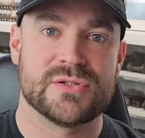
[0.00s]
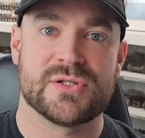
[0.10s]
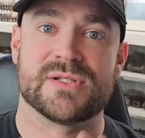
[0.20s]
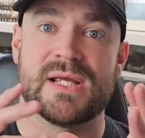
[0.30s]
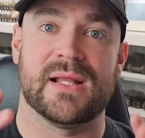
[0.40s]

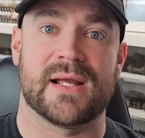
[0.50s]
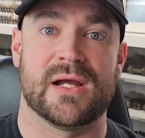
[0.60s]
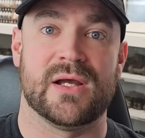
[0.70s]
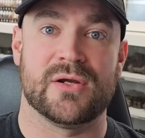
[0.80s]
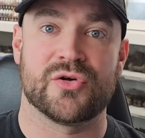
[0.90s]
to say like
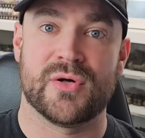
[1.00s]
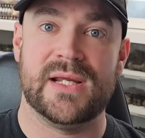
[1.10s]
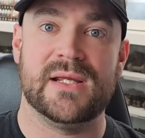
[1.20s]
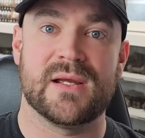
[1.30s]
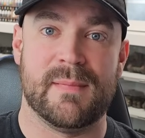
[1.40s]
a
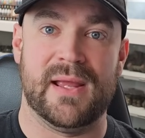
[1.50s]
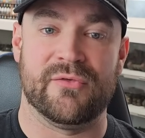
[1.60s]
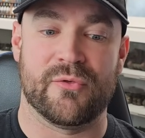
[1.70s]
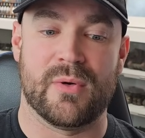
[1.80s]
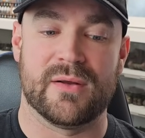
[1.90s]
Krieg
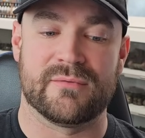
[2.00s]
command squad,